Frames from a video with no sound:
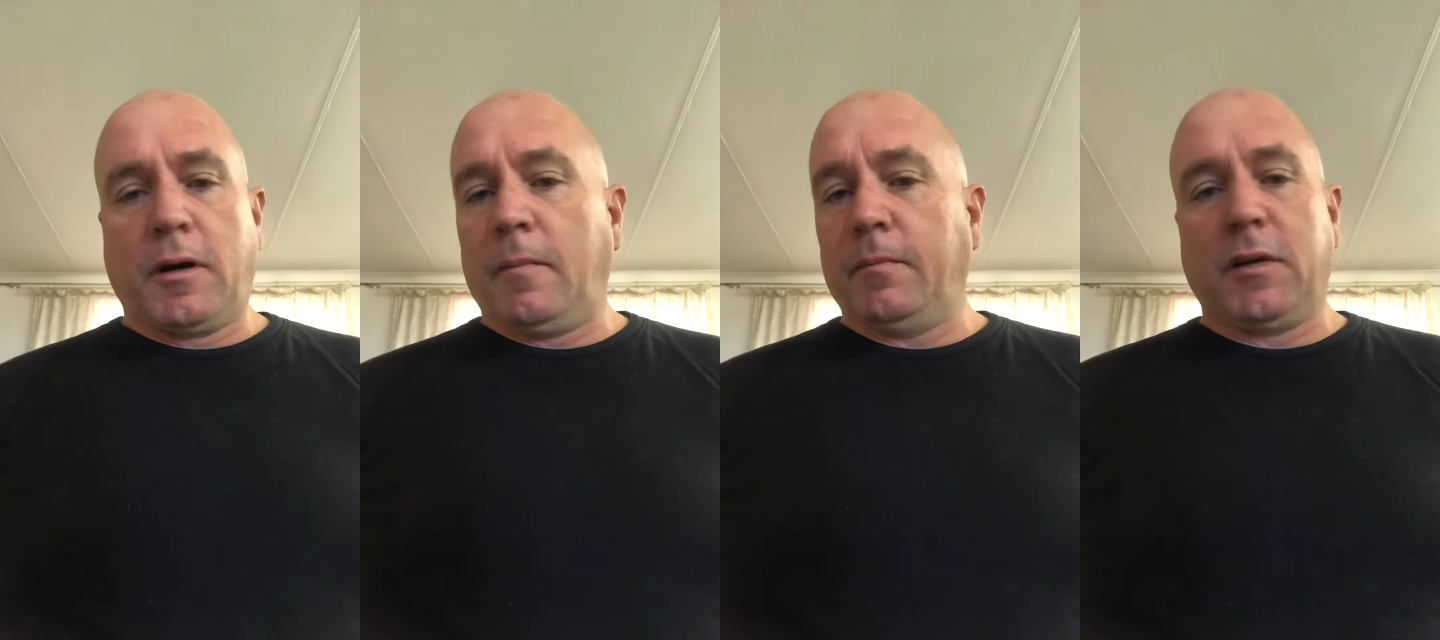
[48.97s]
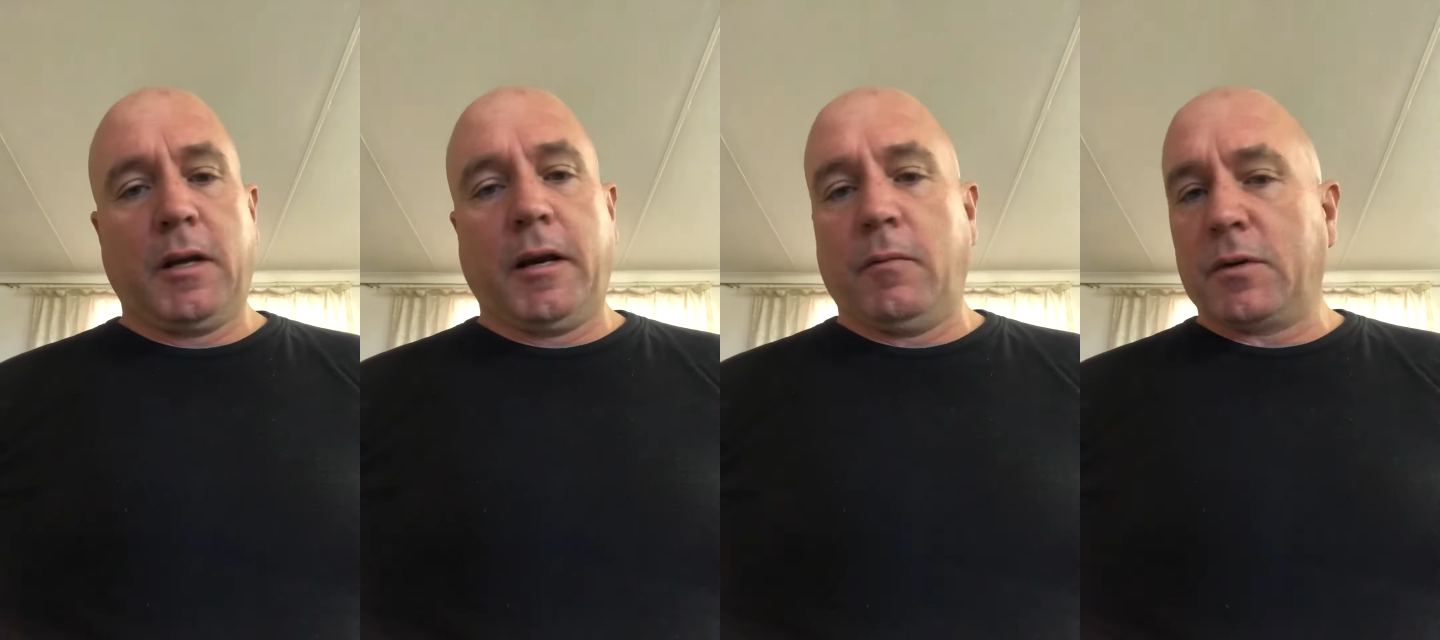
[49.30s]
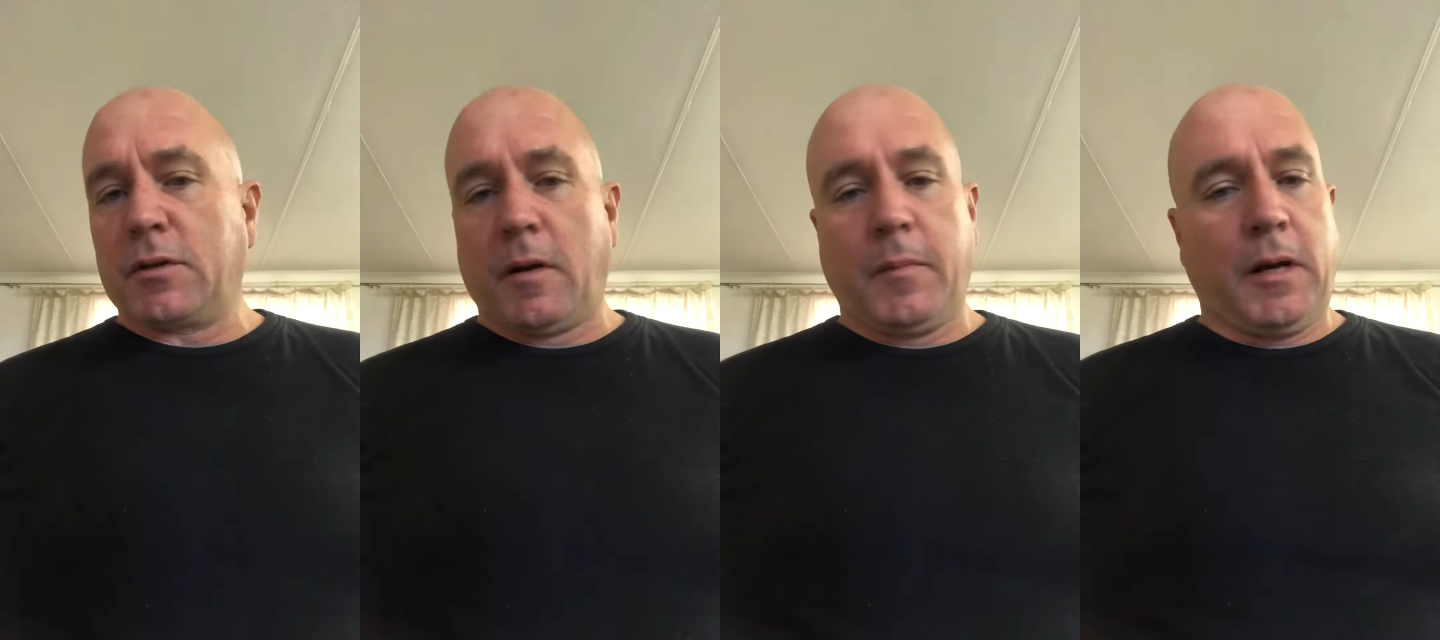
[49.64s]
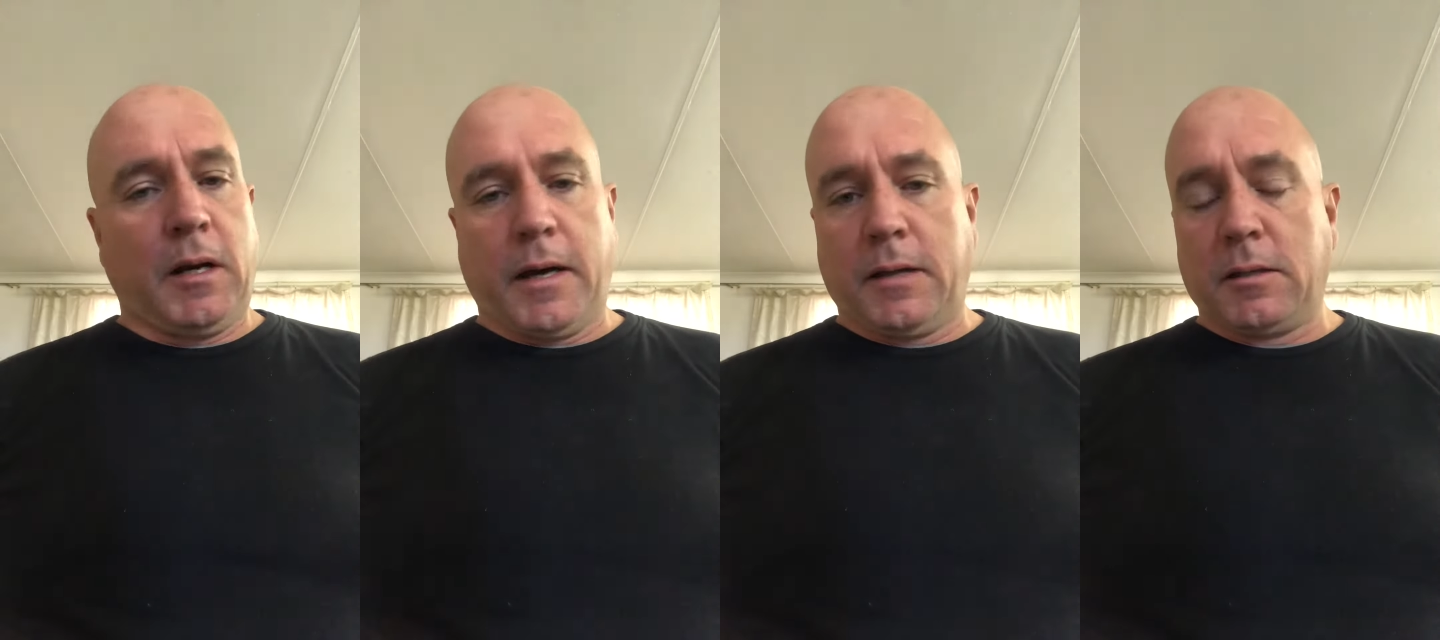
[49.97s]
I'm dealing with so many
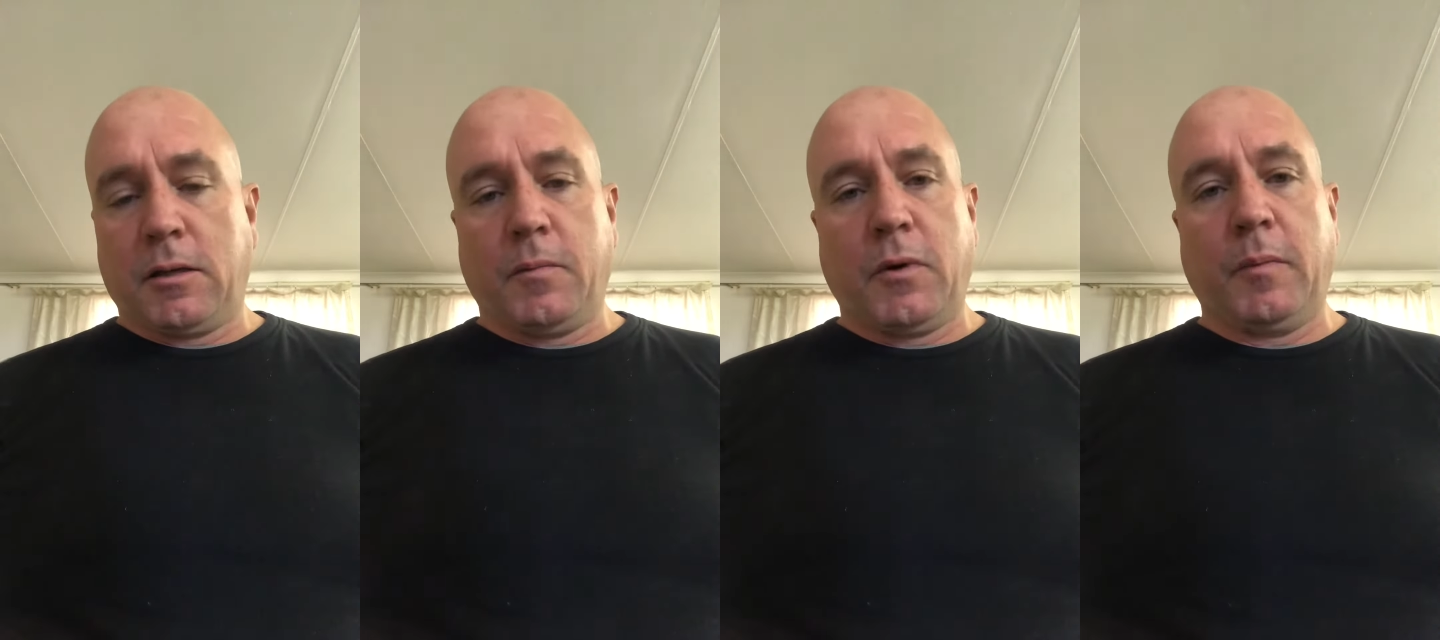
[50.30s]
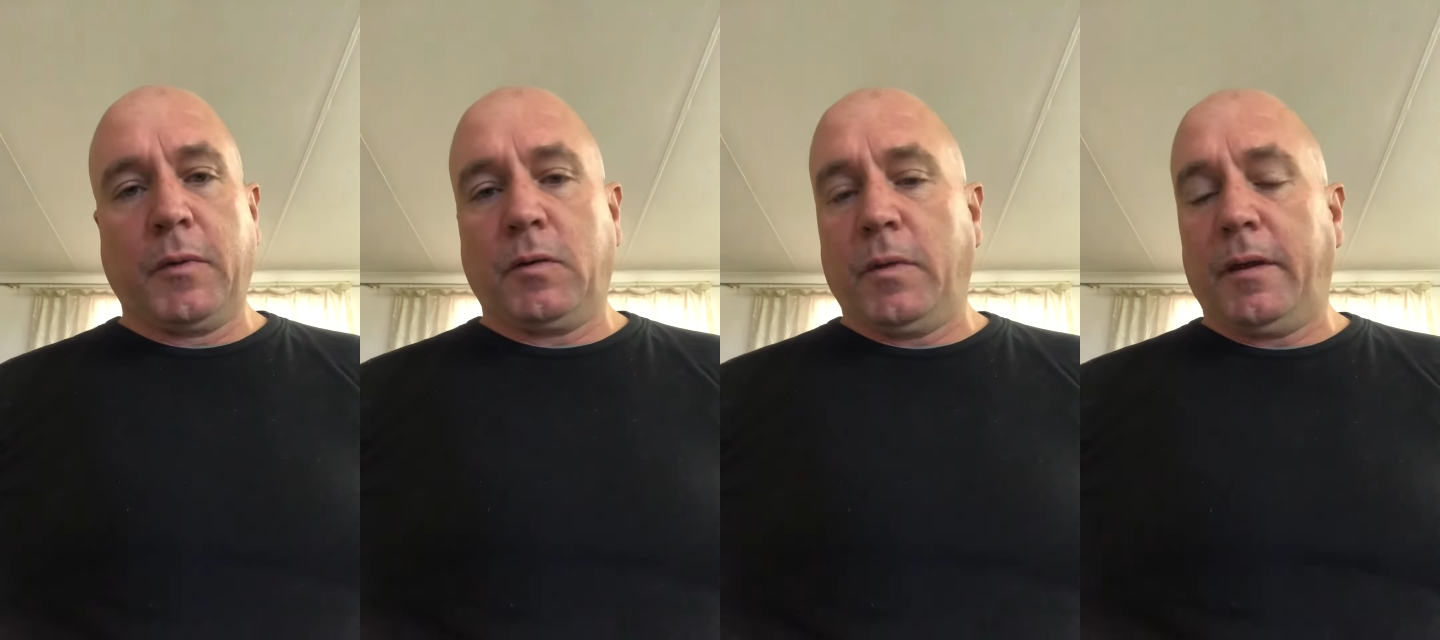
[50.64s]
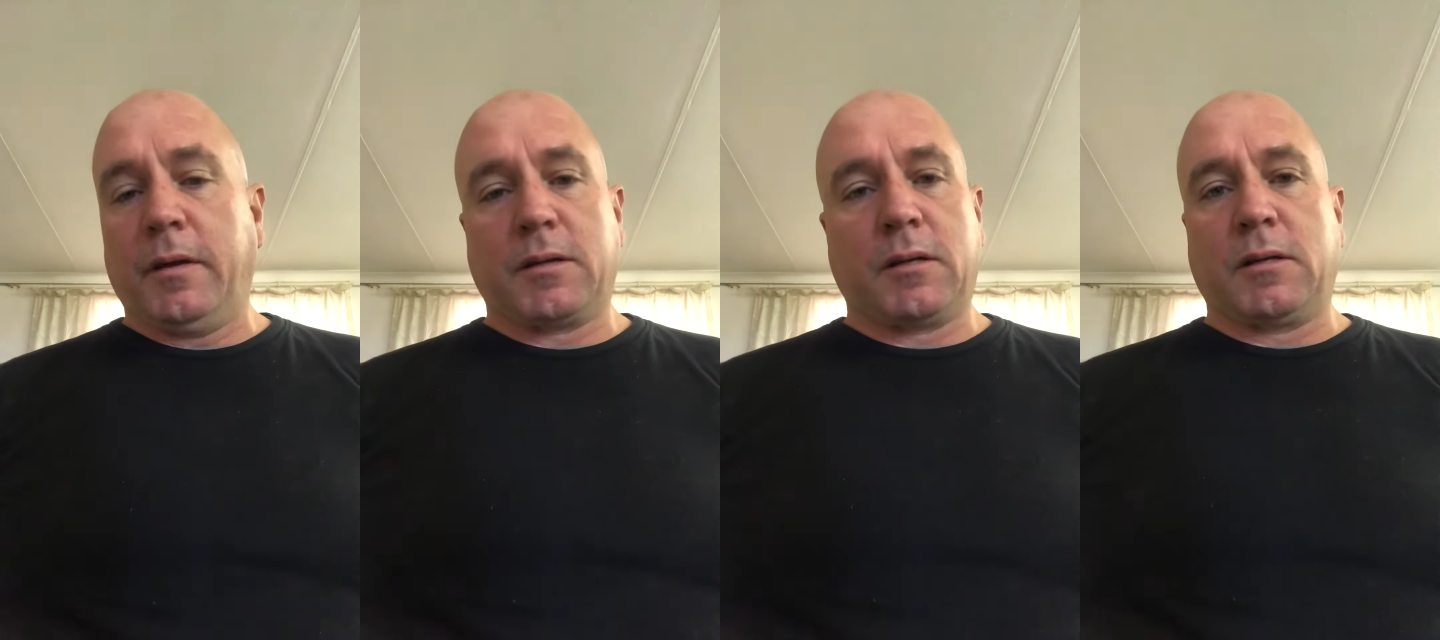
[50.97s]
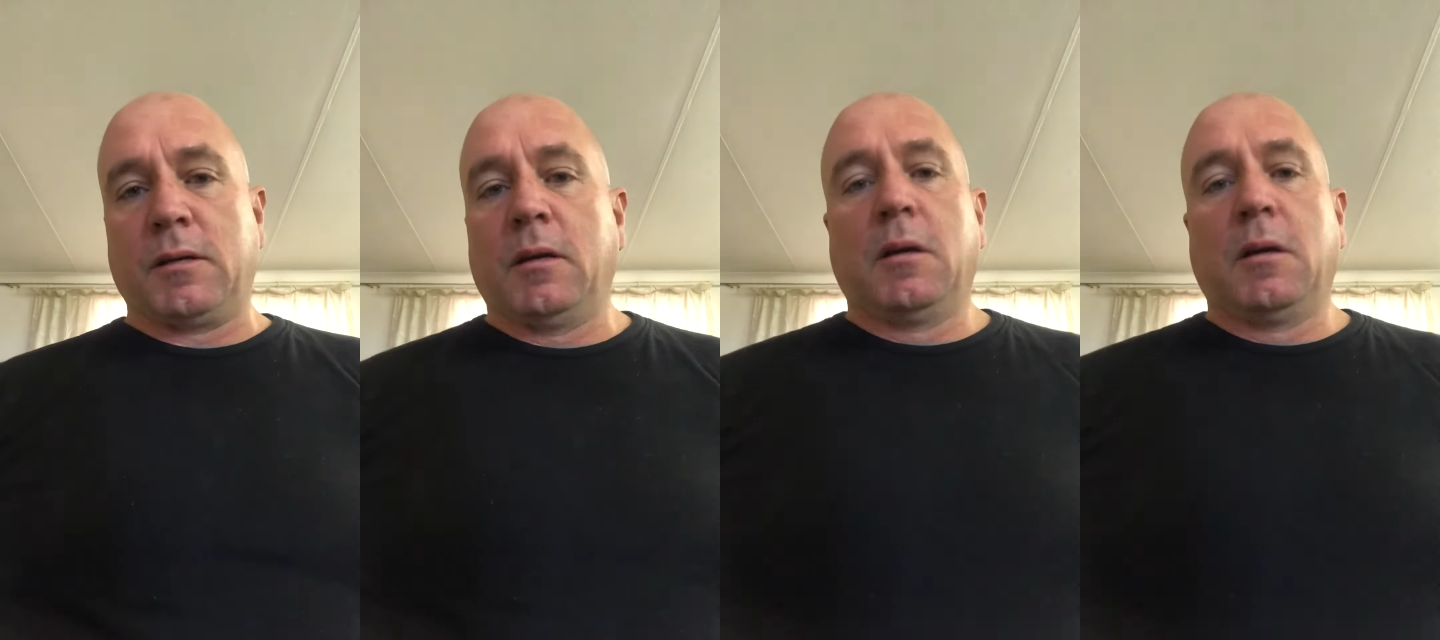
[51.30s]
dads at the moment where this is,